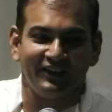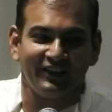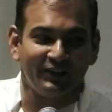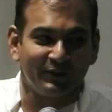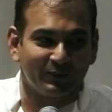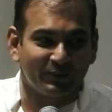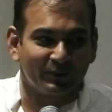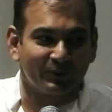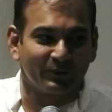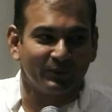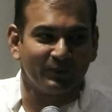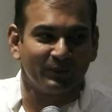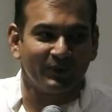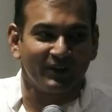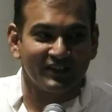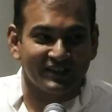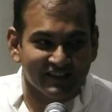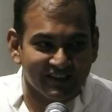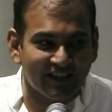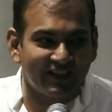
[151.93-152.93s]
It
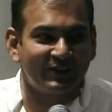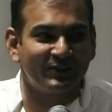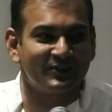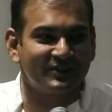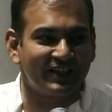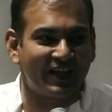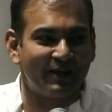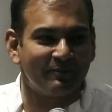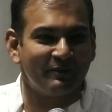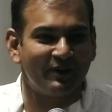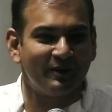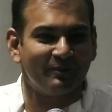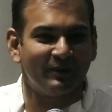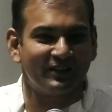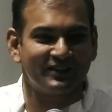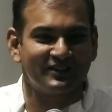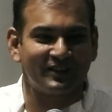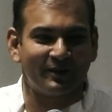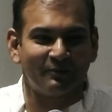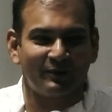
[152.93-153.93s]
was said to Samuel,
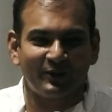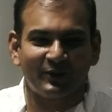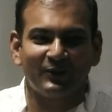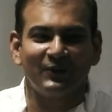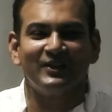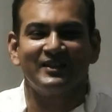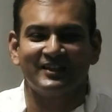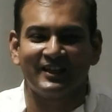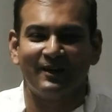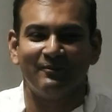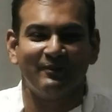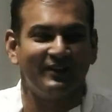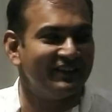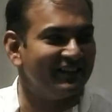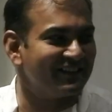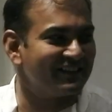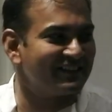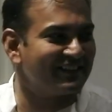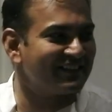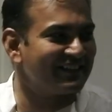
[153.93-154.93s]
but someone told Samuel
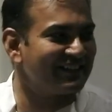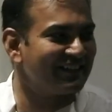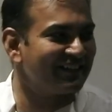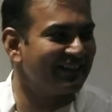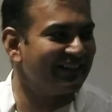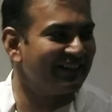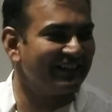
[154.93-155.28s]
this.